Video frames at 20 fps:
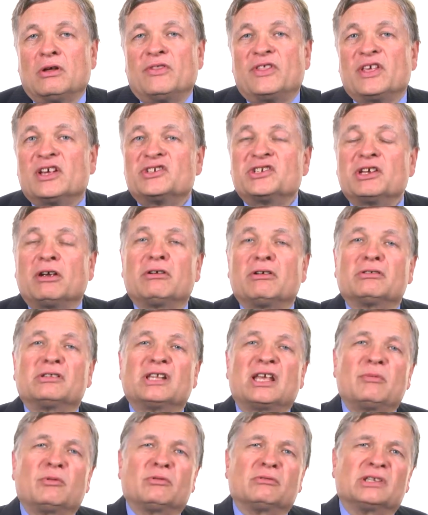The Ontario
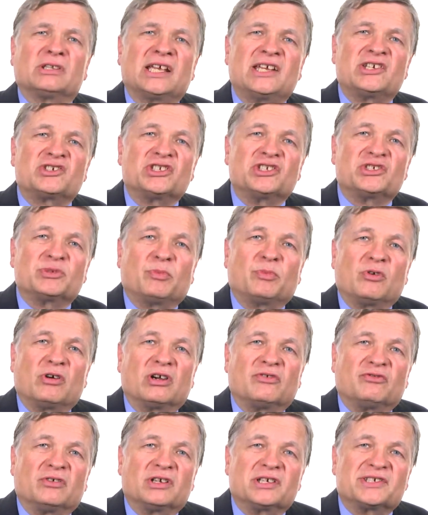Labour Relations
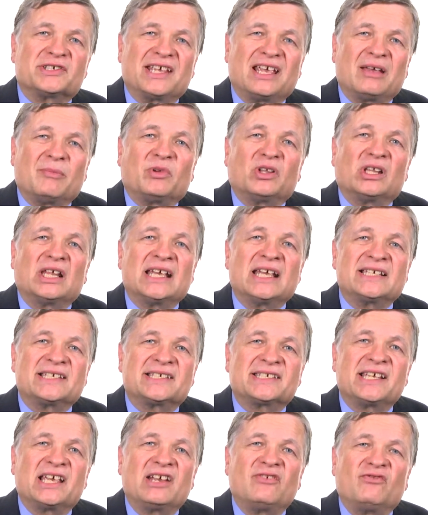Board, for example, has
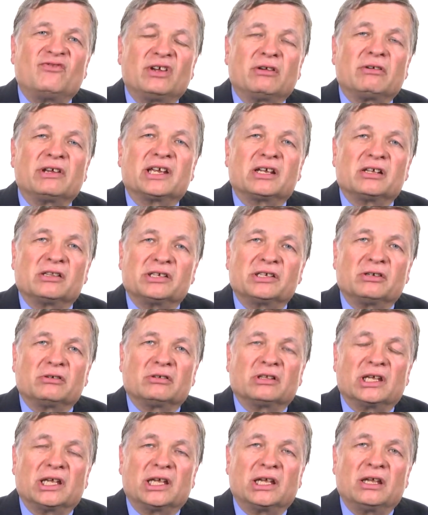said very
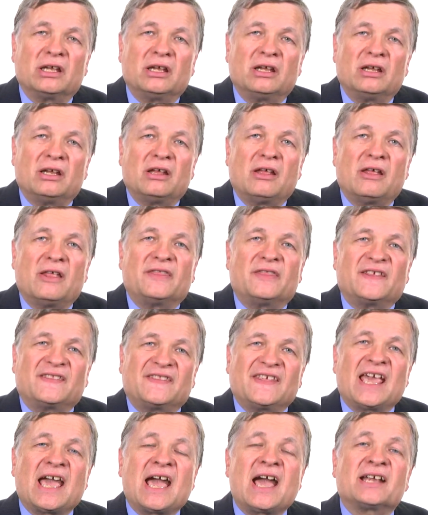clearly that
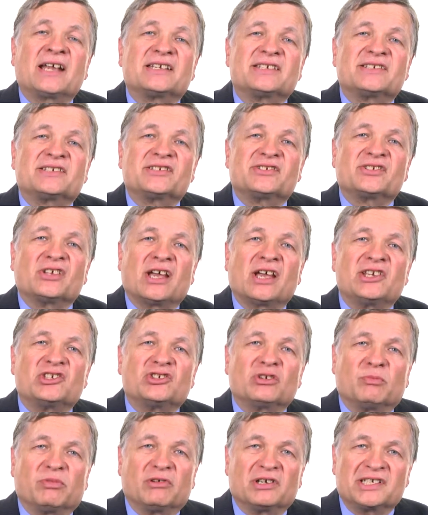the Act is designed
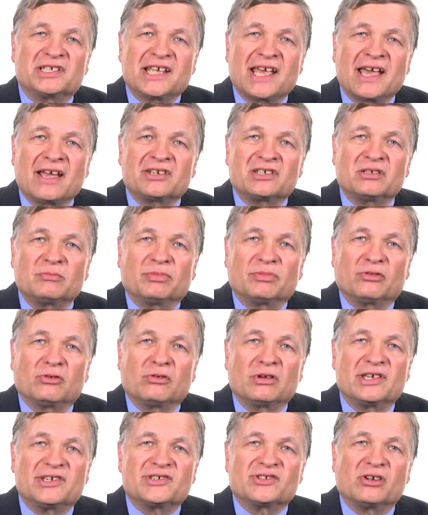to protect
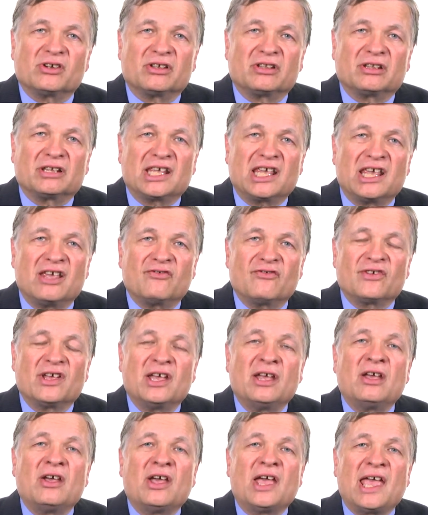employees on leave
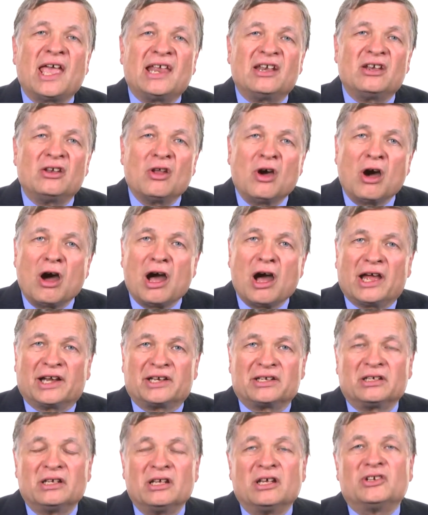and
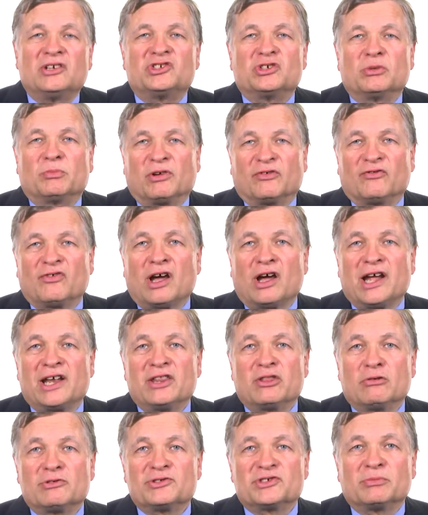not to
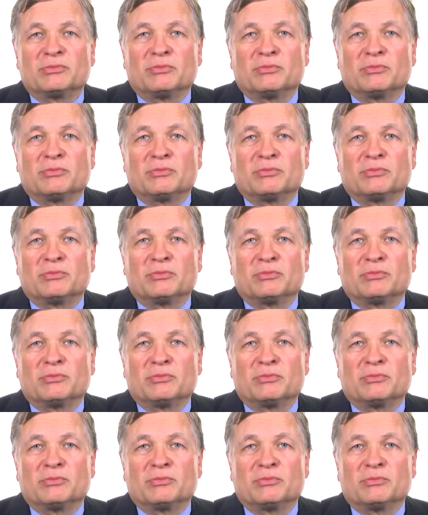provide those